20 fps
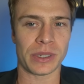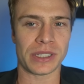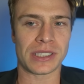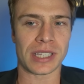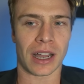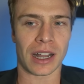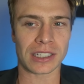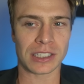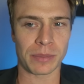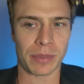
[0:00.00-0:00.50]
We
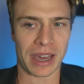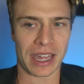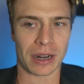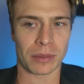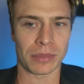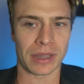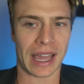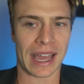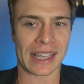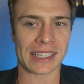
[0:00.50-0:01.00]
talked about
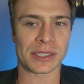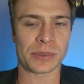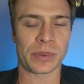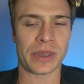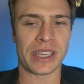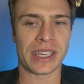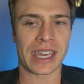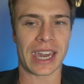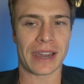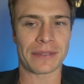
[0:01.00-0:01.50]
him last
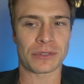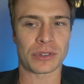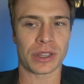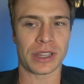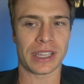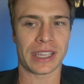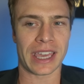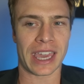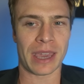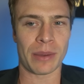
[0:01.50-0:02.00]
week after
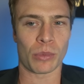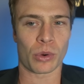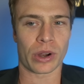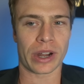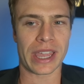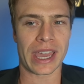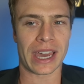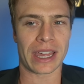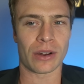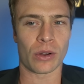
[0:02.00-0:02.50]
the game
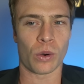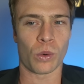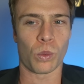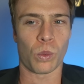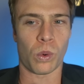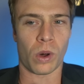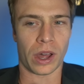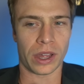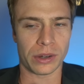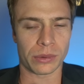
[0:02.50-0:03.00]
where he had
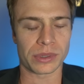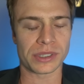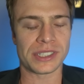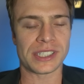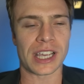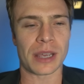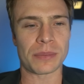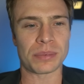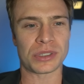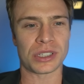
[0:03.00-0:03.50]
1
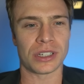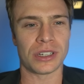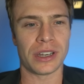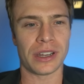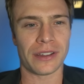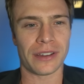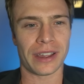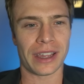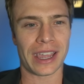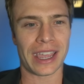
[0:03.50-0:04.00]
reception